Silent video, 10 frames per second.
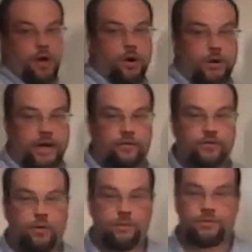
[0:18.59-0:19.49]
Okay,
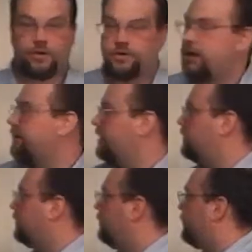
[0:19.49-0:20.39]
so when we start talking about
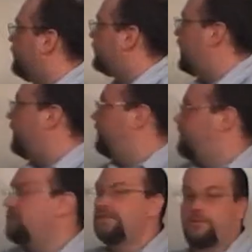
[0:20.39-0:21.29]
equilibriums,
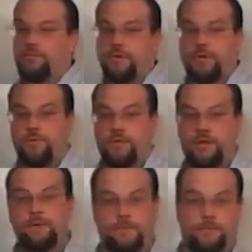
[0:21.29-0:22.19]
these are really where the
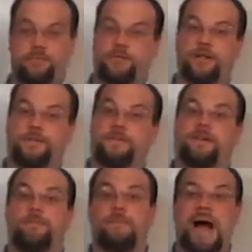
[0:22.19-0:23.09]
equilibrium starts to
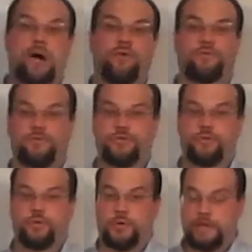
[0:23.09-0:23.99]
become a powerful
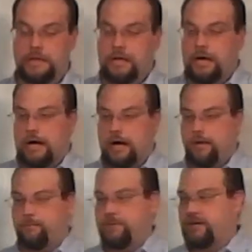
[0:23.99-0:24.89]
tool.
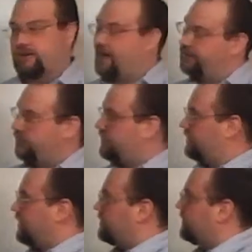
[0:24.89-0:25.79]
Because as we've
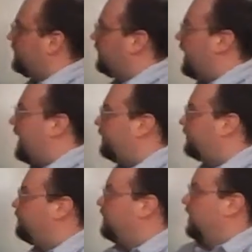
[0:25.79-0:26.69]
discussed in
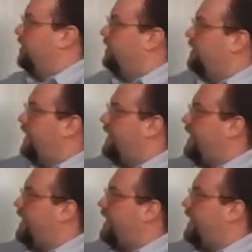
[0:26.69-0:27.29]
class, Ka